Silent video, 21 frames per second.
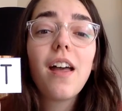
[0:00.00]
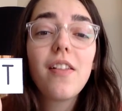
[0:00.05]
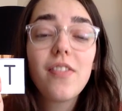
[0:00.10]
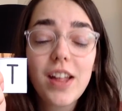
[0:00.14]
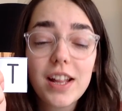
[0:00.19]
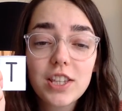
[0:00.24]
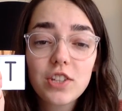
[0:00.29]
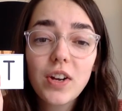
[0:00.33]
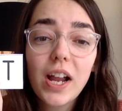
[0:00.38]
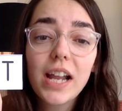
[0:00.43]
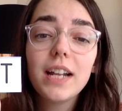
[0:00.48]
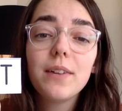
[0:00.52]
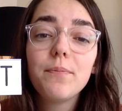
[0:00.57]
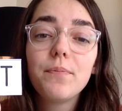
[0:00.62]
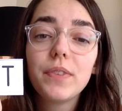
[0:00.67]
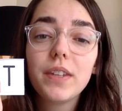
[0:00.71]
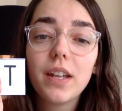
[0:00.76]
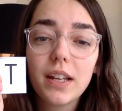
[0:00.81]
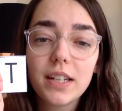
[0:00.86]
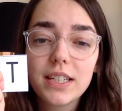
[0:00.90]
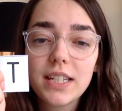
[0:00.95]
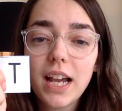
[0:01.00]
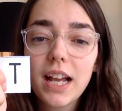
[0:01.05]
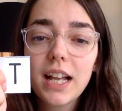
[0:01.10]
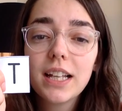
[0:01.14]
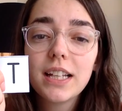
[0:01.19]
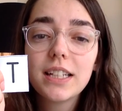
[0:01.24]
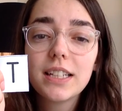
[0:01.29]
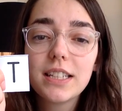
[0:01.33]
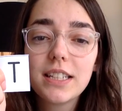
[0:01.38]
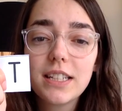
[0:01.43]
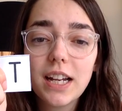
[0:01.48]
That's right, T.
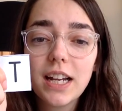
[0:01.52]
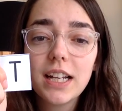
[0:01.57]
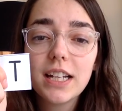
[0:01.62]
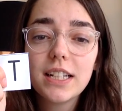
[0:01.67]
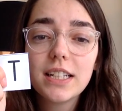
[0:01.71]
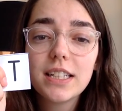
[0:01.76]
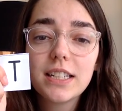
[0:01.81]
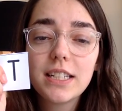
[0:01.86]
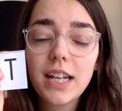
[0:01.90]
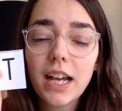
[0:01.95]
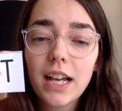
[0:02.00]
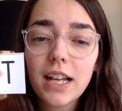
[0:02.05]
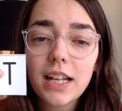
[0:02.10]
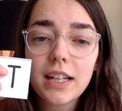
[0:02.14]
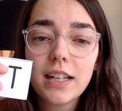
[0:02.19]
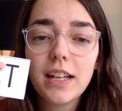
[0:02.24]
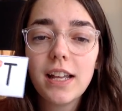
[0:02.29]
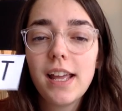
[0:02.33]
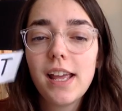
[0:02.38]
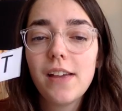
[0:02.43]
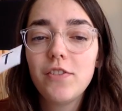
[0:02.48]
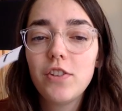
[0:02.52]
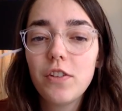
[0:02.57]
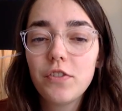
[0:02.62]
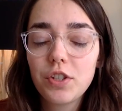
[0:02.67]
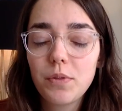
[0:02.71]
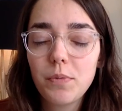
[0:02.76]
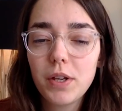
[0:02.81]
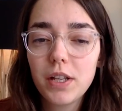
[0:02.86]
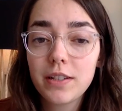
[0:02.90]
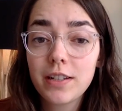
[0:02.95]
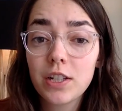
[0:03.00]
If you have
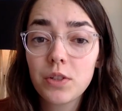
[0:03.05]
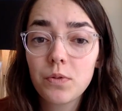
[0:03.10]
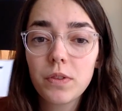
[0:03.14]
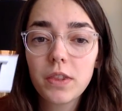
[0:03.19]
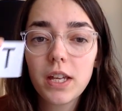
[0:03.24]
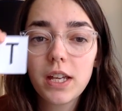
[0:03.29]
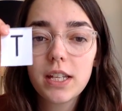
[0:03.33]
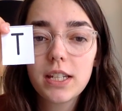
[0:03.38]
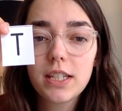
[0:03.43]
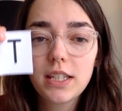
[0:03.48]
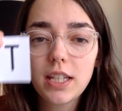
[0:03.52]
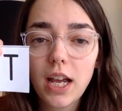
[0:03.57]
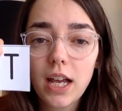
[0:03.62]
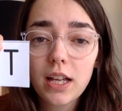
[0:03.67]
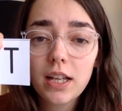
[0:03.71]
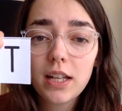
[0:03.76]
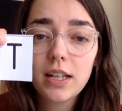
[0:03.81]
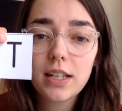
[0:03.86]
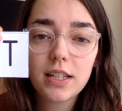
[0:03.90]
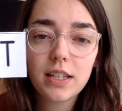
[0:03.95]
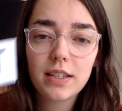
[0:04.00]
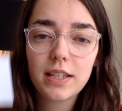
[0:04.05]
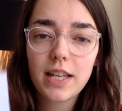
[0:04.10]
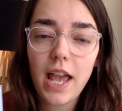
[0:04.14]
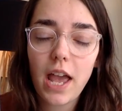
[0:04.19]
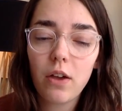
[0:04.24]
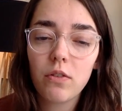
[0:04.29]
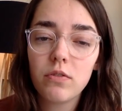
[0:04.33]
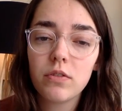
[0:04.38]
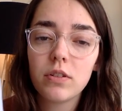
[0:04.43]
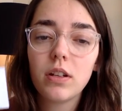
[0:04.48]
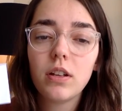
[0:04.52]
something that starts with the T
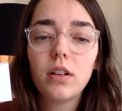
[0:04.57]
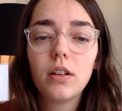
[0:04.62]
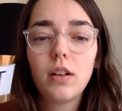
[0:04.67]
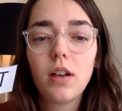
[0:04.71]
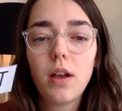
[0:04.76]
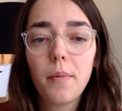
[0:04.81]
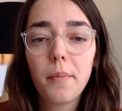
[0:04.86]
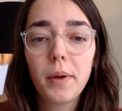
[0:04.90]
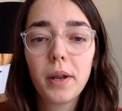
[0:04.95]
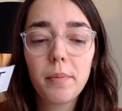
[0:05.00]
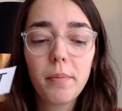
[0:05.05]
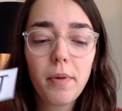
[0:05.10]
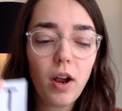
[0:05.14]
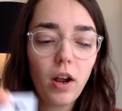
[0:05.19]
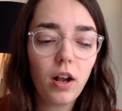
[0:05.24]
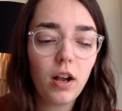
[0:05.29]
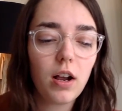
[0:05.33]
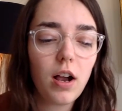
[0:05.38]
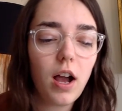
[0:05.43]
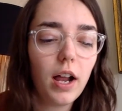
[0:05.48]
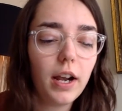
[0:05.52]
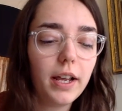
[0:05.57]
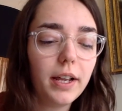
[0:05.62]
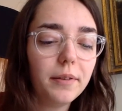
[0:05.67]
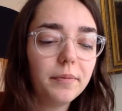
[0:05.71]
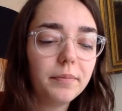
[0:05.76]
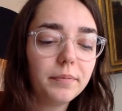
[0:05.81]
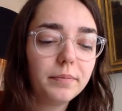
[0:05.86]
sound, put a marker on it.